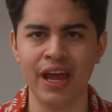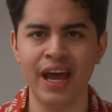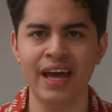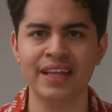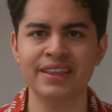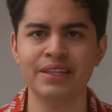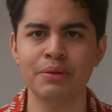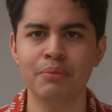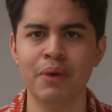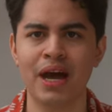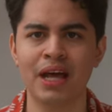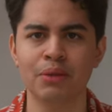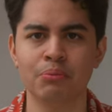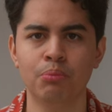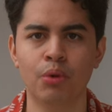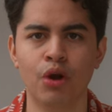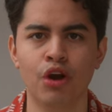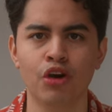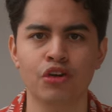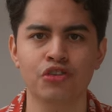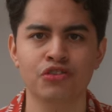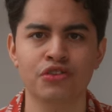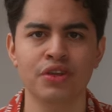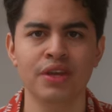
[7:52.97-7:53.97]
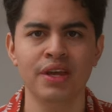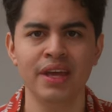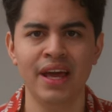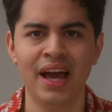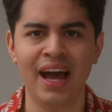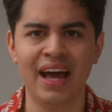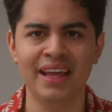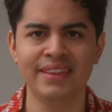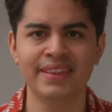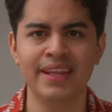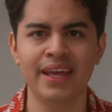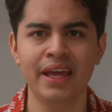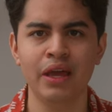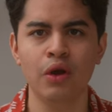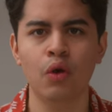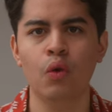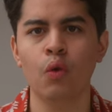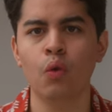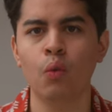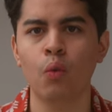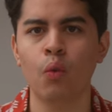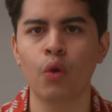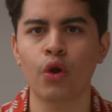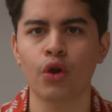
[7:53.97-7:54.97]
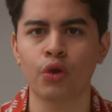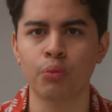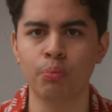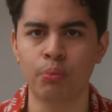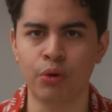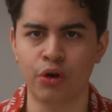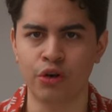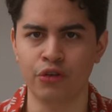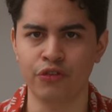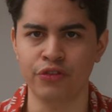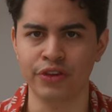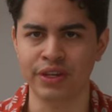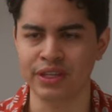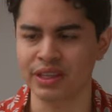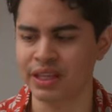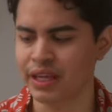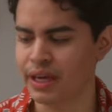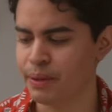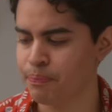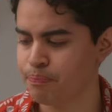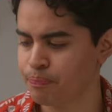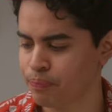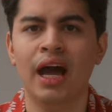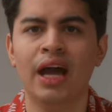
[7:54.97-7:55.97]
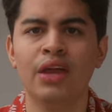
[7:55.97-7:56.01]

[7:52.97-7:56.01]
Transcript: and the matte box and they all work perfectly.